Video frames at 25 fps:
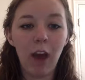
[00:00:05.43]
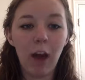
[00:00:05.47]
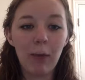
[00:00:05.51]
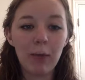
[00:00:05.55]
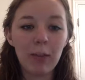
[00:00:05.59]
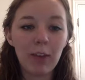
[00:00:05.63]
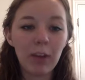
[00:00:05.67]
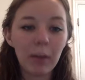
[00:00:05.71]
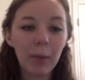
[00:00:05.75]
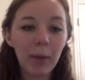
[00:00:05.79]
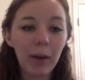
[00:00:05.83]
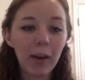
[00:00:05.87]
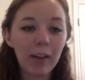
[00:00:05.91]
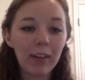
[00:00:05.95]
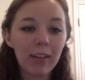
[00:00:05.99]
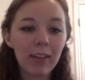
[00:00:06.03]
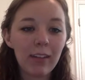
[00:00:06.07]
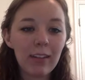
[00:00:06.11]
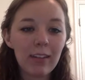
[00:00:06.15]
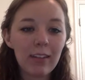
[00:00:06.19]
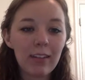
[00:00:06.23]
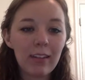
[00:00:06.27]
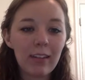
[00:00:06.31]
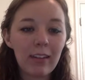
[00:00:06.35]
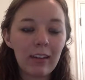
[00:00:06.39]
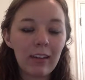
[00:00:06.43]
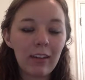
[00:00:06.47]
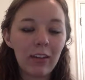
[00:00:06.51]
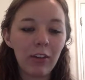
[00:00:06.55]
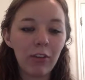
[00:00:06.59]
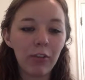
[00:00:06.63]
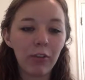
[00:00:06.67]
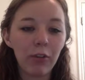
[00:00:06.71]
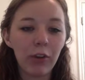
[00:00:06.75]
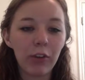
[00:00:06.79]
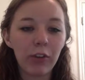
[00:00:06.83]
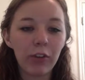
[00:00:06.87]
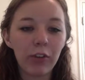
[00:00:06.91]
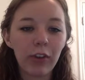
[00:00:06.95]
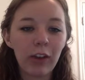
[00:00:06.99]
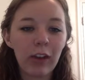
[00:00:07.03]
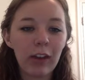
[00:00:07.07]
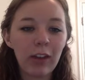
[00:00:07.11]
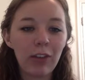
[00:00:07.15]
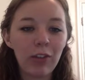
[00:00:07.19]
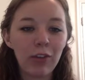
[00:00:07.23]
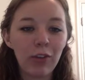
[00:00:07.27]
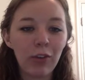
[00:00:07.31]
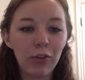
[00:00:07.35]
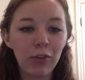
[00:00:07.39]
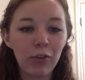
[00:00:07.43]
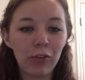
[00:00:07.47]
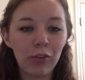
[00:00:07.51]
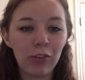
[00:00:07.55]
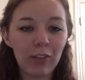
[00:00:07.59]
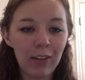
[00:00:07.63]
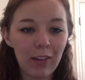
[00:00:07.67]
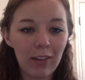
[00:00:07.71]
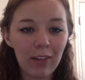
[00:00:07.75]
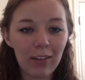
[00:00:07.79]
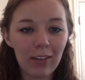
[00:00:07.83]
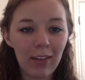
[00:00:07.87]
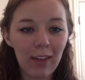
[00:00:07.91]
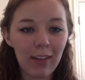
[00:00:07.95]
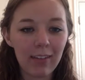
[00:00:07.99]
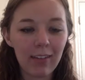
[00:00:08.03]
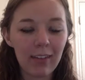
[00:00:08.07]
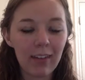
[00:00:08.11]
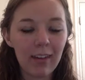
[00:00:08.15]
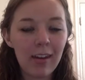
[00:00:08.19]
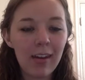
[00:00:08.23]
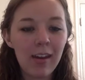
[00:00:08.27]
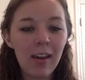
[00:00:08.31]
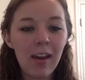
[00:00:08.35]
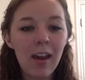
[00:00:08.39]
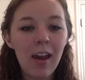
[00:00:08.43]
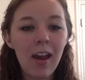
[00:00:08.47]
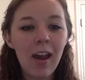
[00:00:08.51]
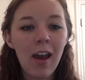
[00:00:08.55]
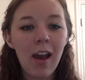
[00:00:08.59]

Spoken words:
object boxes to teach a fourth grade social studies lesson